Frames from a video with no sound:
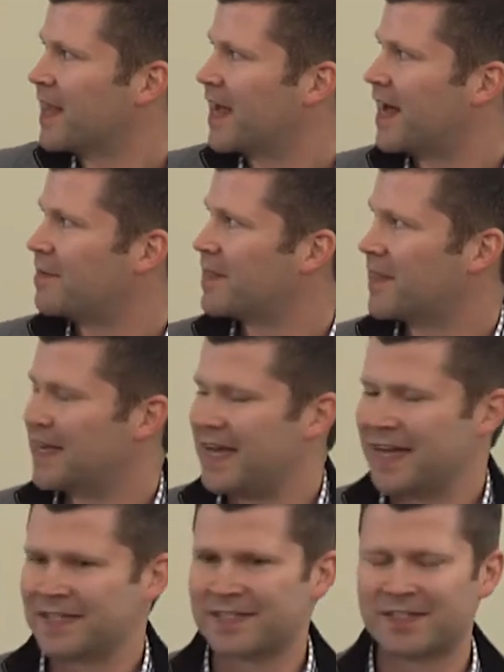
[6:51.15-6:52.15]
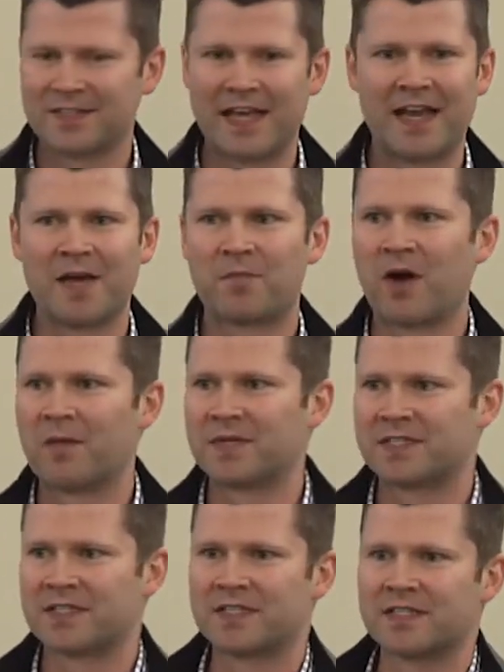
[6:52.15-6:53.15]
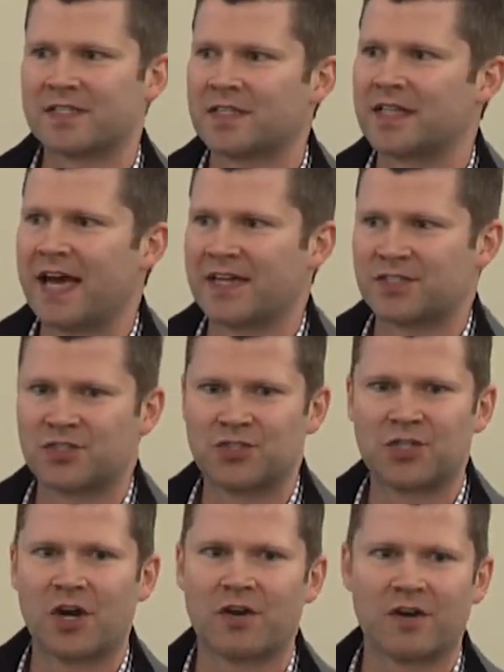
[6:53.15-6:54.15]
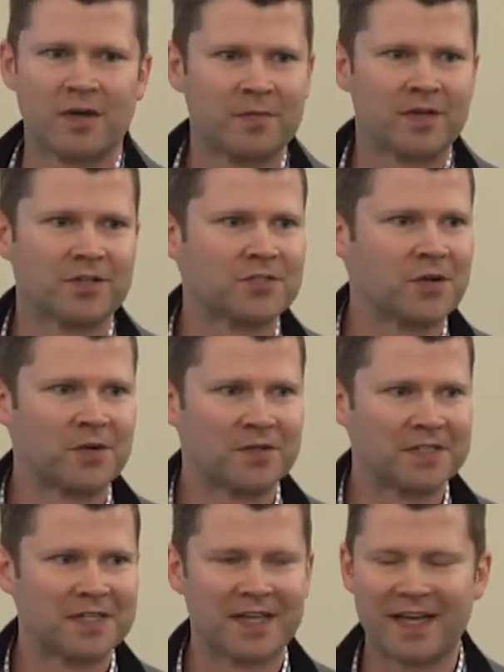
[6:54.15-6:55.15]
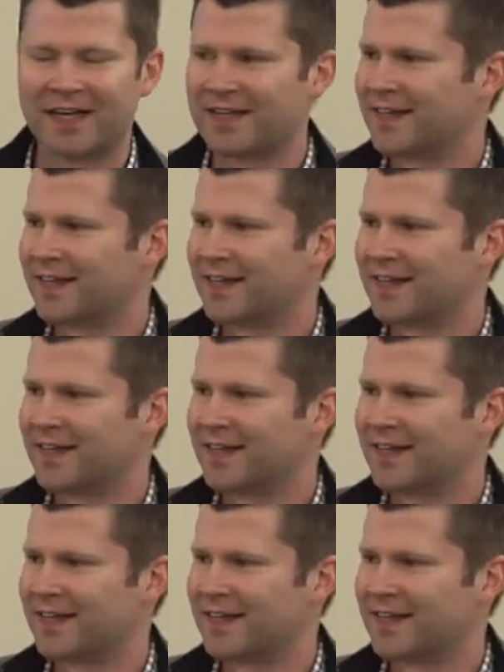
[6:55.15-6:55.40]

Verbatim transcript: The next, and I promise this is the last chart I'm going to show you today.